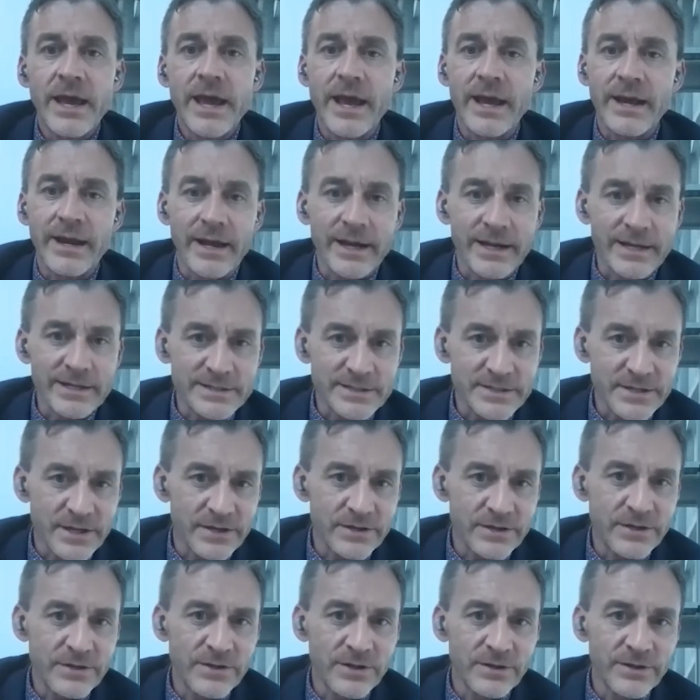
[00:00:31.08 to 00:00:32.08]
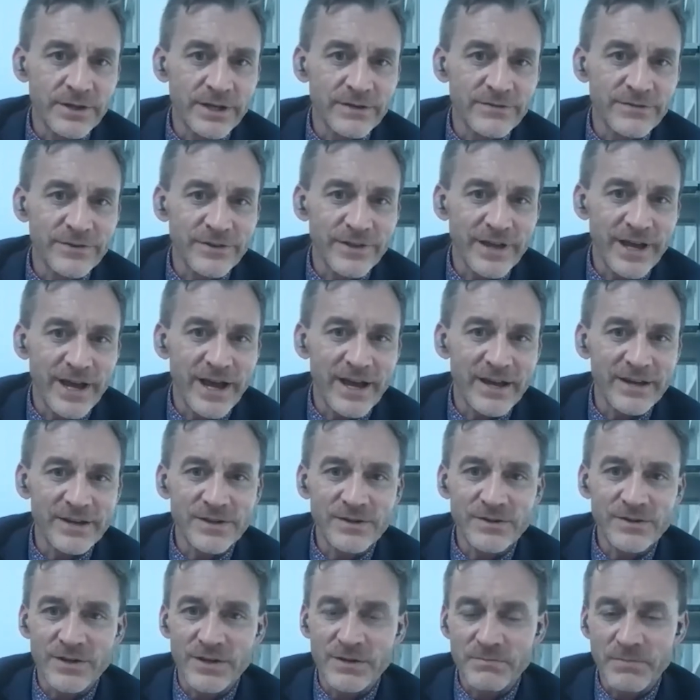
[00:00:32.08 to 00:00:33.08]
And I can send you the link for that.
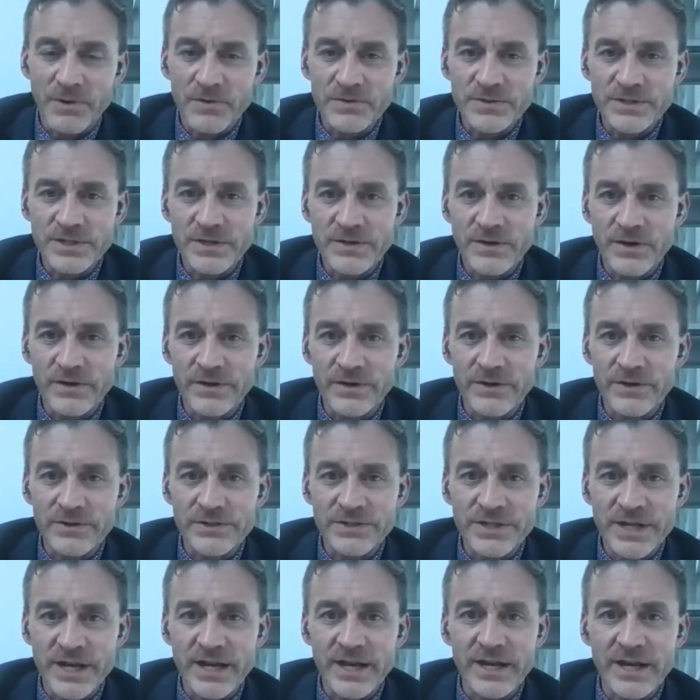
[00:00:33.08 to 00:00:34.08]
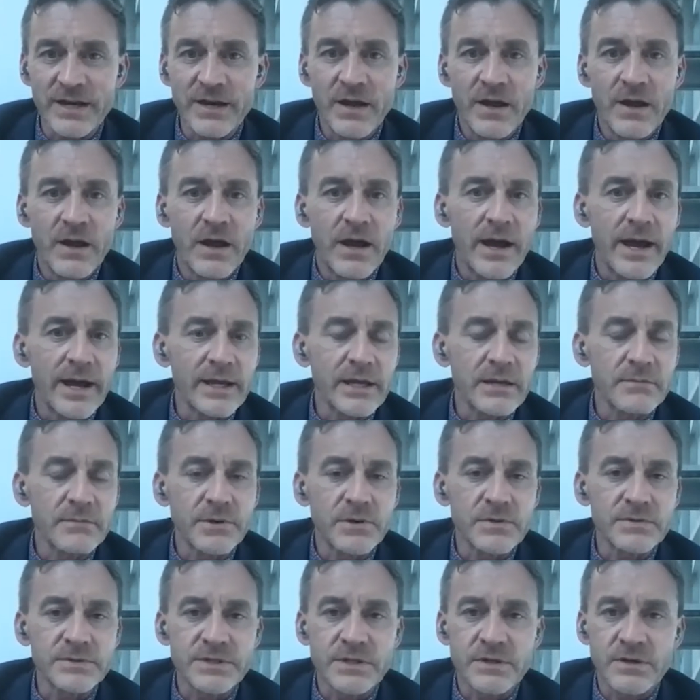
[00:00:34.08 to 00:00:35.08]
You can post it on your site. I can
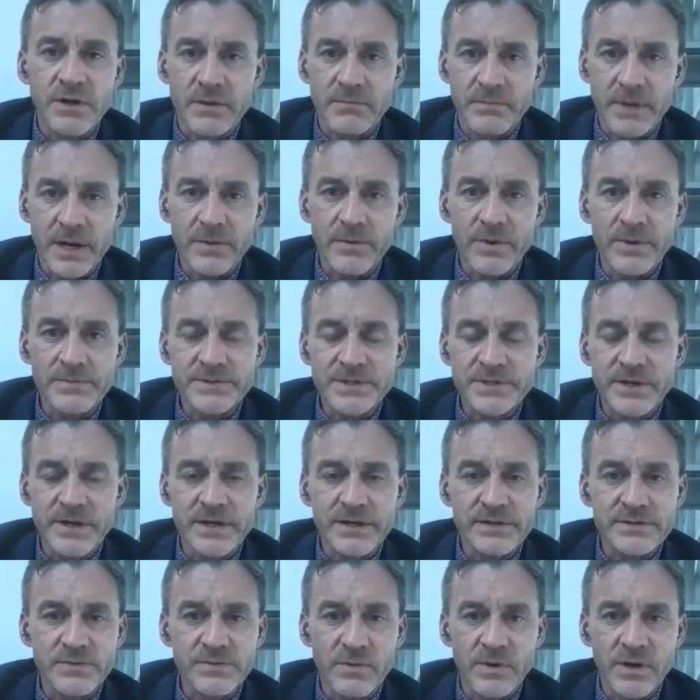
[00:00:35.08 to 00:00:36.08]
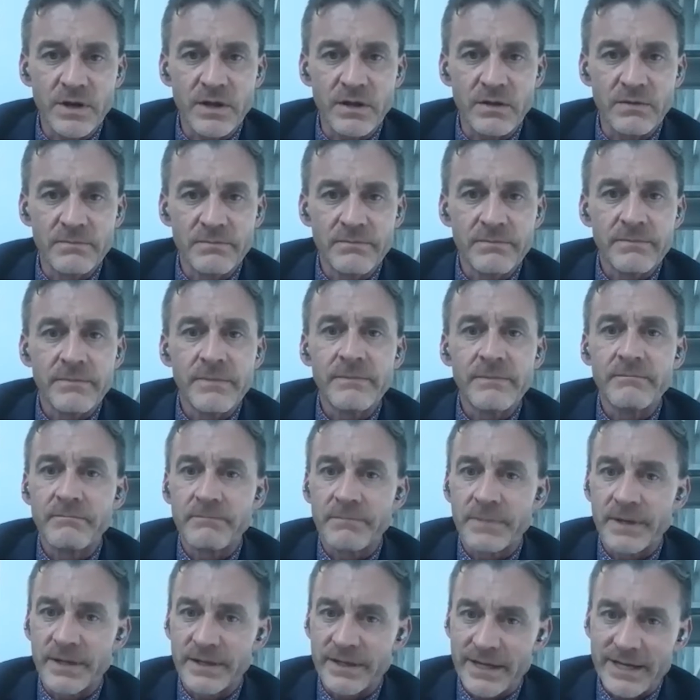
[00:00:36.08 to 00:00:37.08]
post it on my website as well.
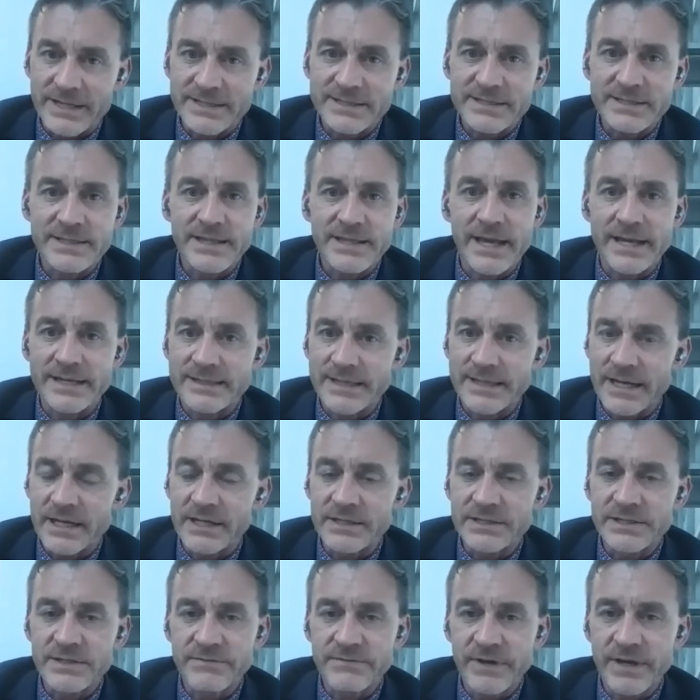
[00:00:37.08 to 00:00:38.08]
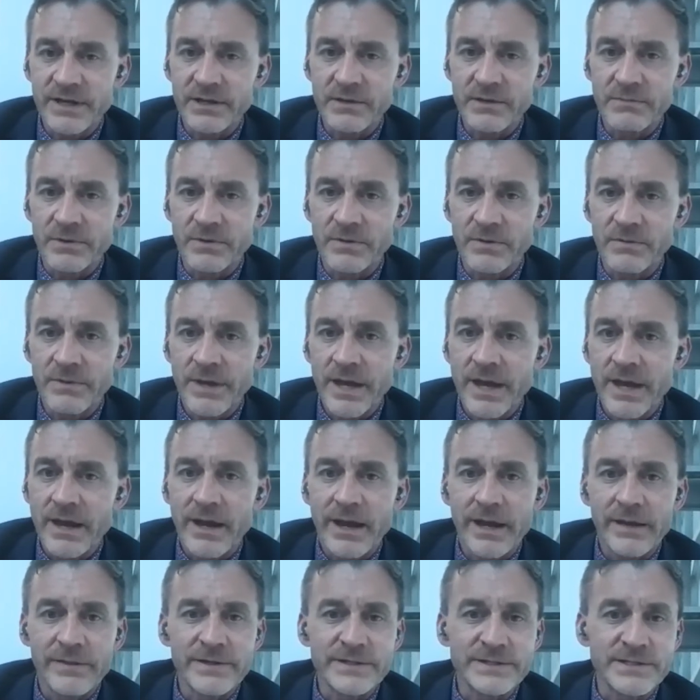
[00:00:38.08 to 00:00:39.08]
But yes, that data is available.
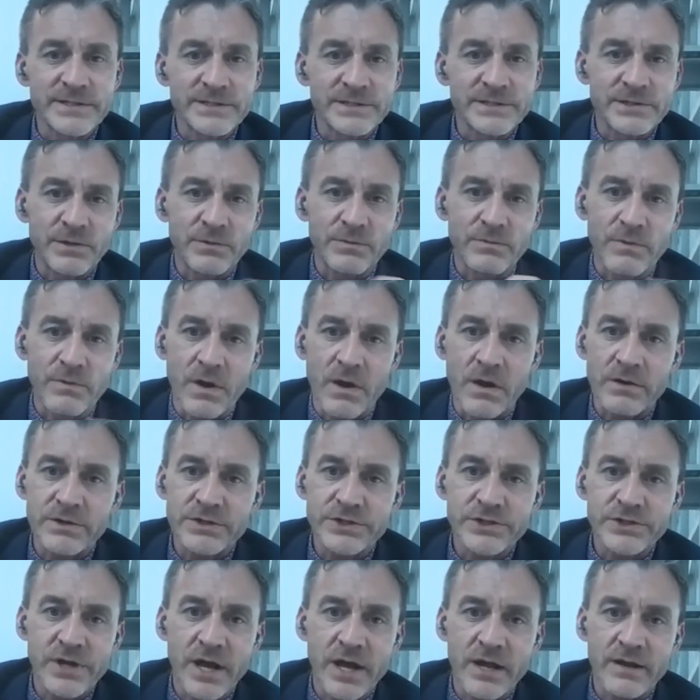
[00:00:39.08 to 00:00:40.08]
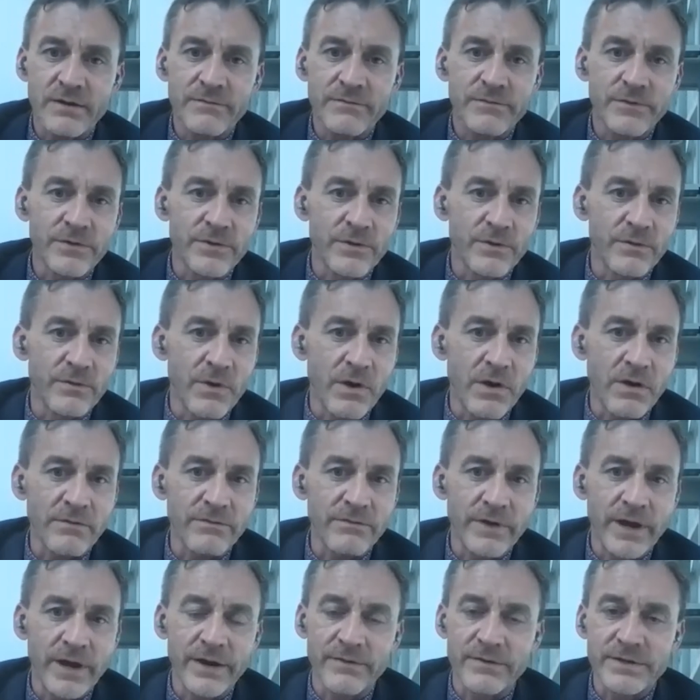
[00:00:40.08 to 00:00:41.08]
This is the wrong shot for the
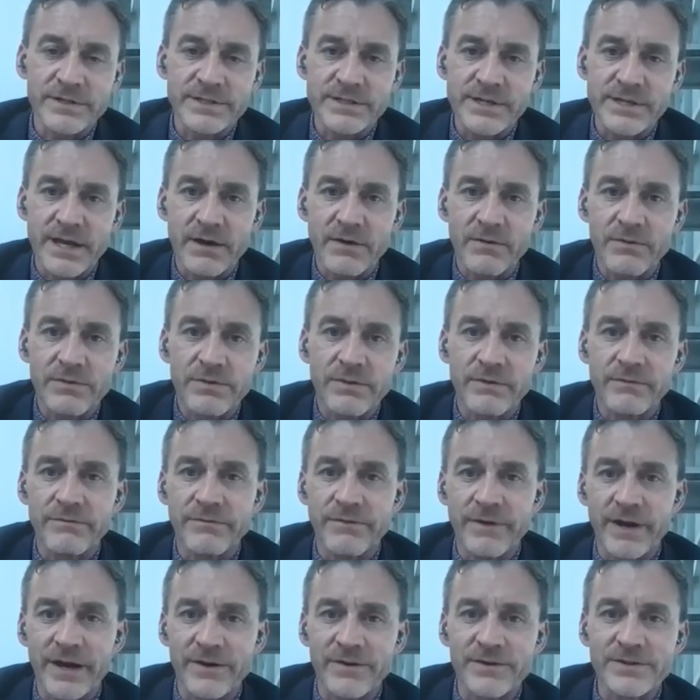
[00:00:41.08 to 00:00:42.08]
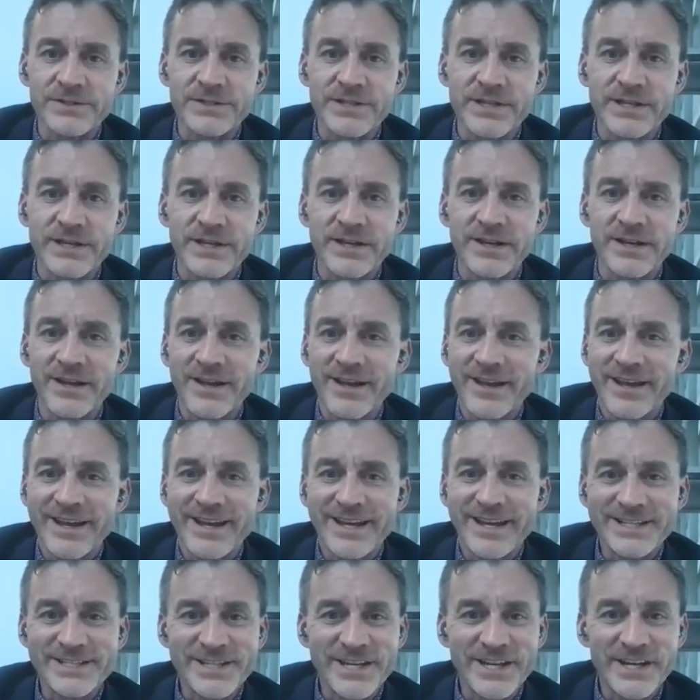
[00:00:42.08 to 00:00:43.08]
wrong virus now. The virus that
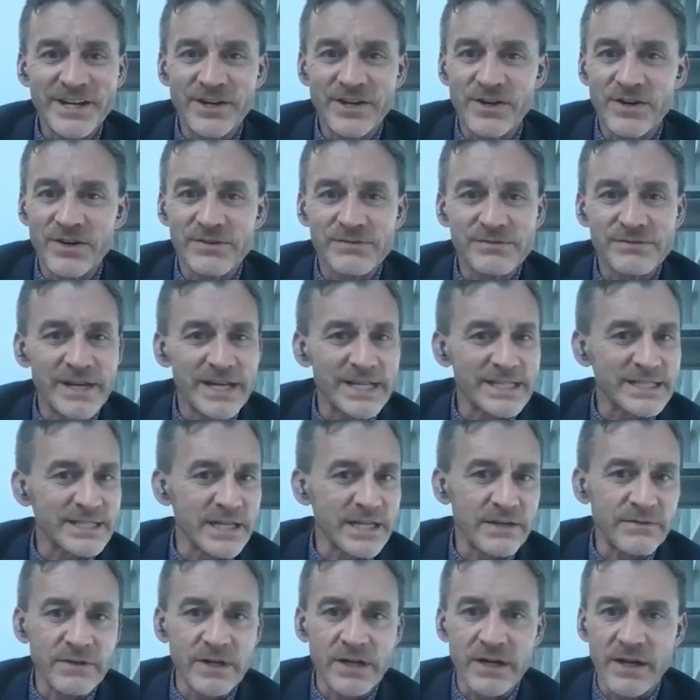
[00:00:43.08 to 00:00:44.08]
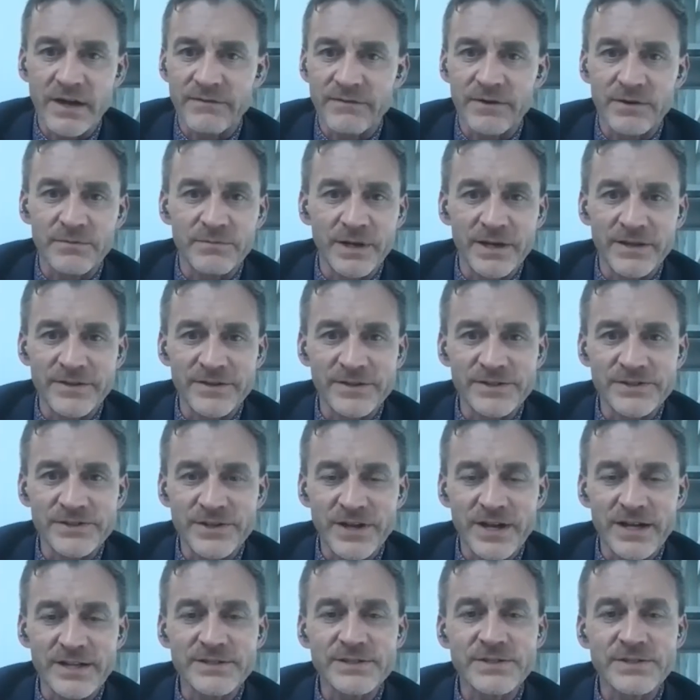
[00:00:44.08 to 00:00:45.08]
is here isn't even covered by these
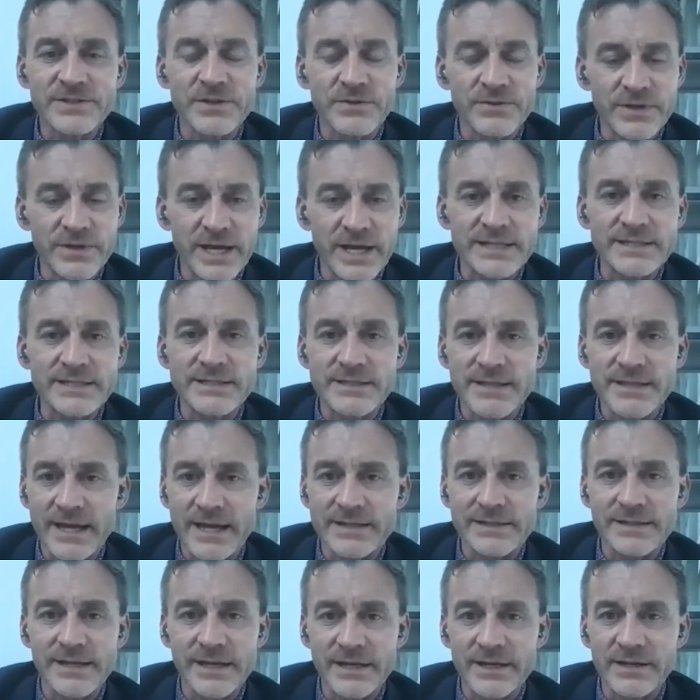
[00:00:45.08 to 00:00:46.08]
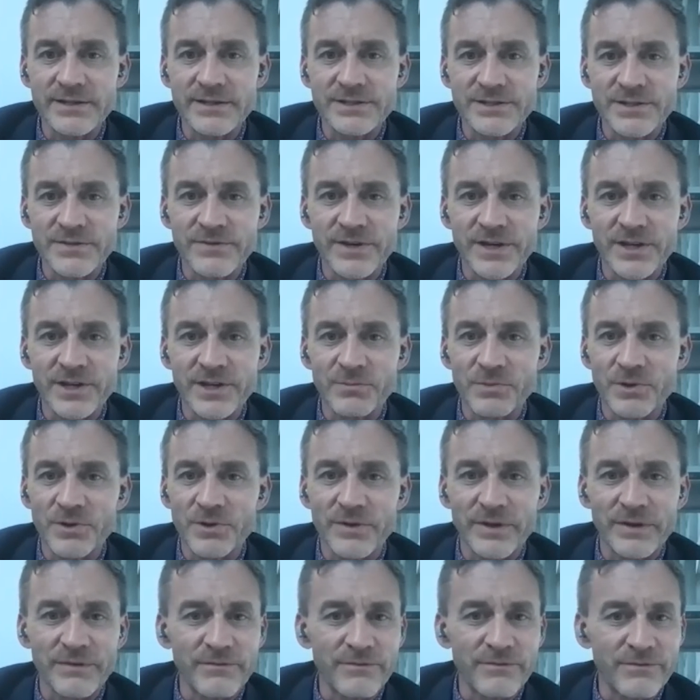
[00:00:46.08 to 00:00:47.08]
shots. So yes, that data is
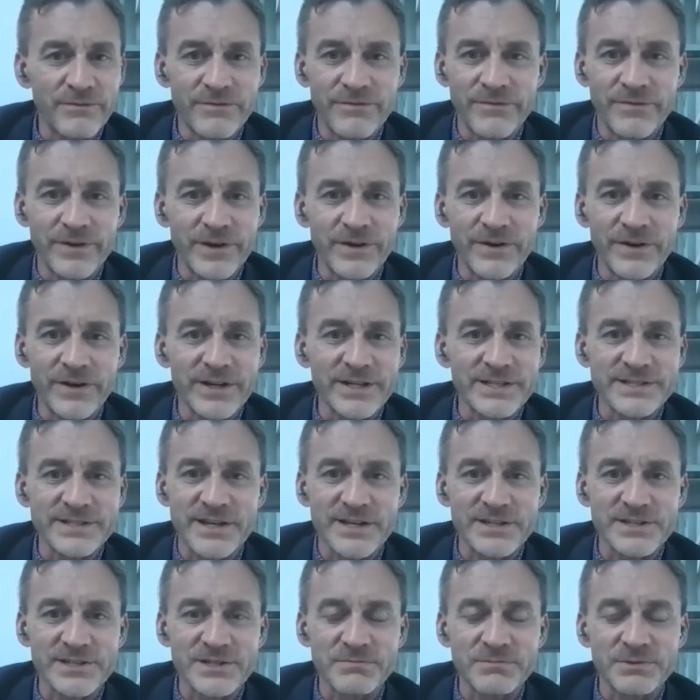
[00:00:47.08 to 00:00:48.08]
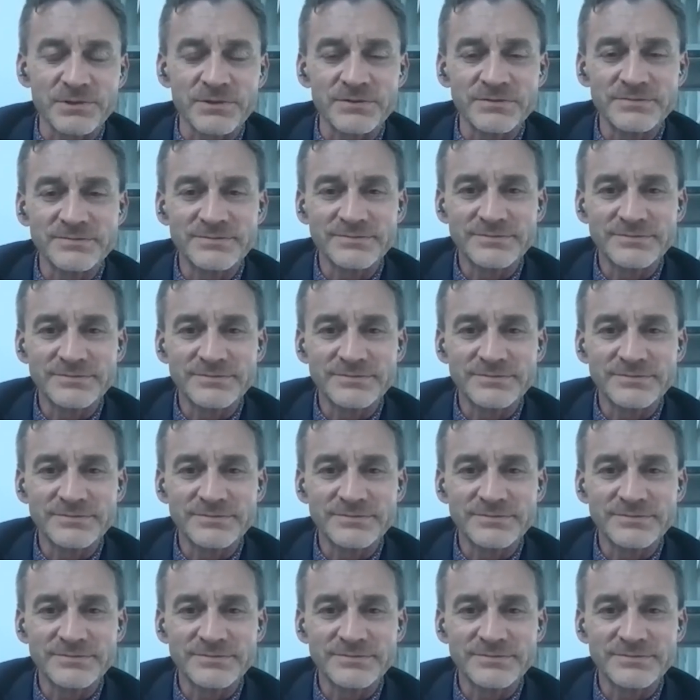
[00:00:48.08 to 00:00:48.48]
available and very accessible.